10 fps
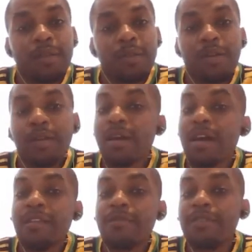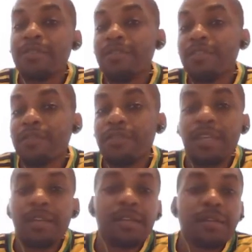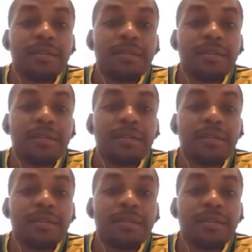Do you call it 50-50?